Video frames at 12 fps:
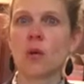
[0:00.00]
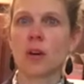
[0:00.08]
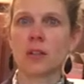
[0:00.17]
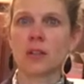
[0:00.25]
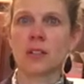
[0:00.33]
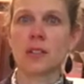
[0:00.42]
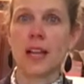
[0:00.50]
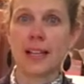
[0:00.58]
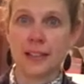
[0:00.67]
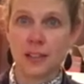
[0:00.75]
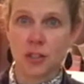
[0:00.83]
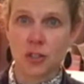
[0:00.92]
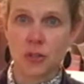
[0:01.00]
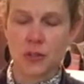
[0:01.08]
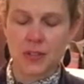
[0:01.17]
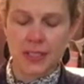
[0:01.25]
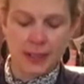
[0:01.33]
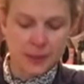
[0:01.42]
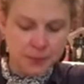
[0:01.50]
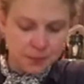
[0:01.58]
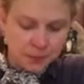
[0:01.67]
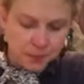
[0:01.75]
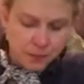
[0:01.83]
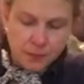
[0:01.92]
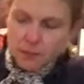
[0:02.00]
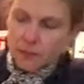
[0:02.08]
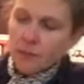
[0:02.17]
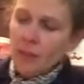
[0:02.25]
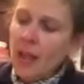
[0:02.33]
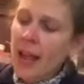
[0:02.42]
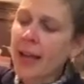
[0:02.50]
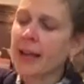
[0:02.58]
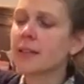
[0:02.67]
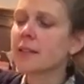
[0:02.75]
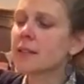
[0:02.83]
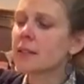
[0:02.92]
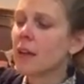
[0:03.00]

worked like the juicing. And